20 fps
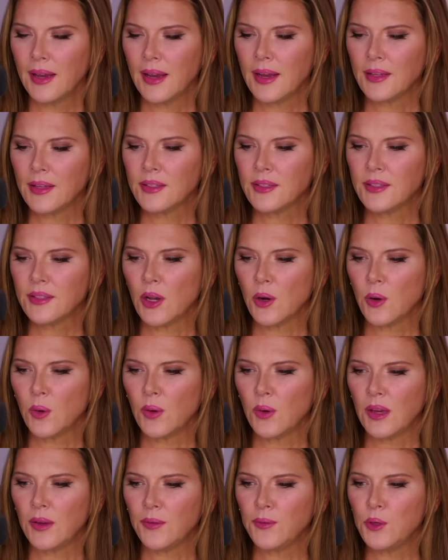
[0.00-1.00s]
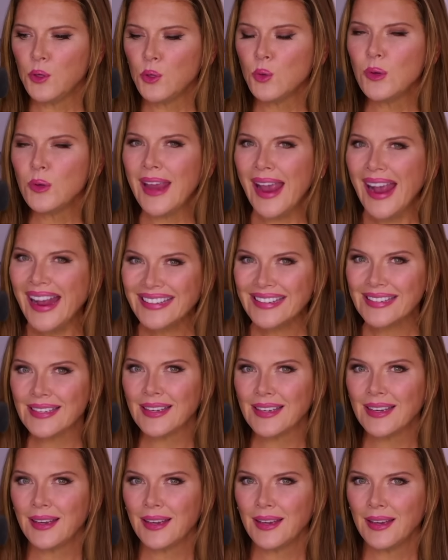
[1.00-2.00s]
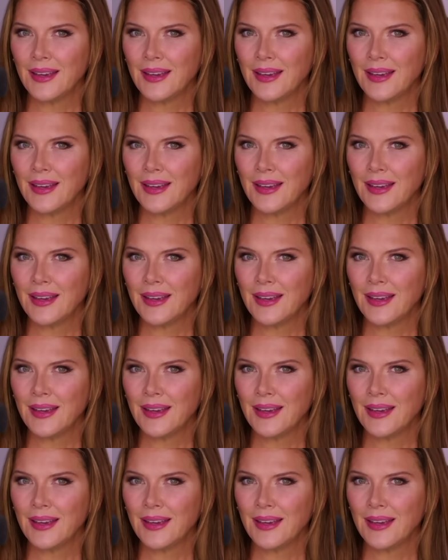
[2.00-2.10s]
And so if you get